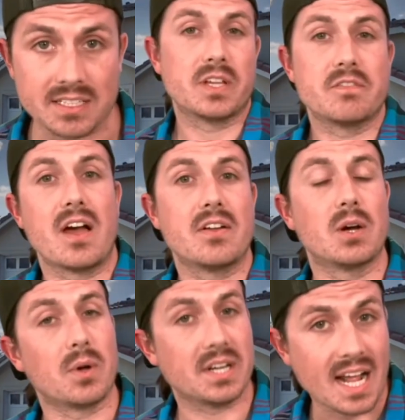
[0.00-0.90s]
When they found
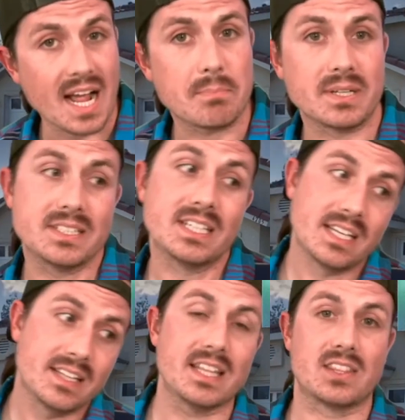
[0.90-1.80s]
out what had happened,
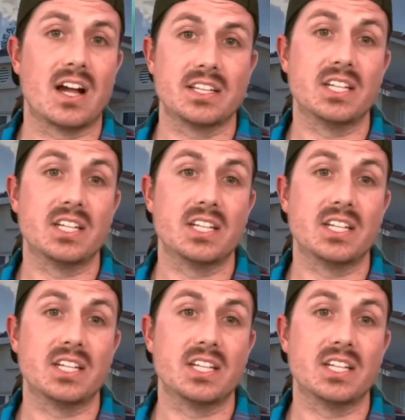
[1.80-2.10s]
they thought,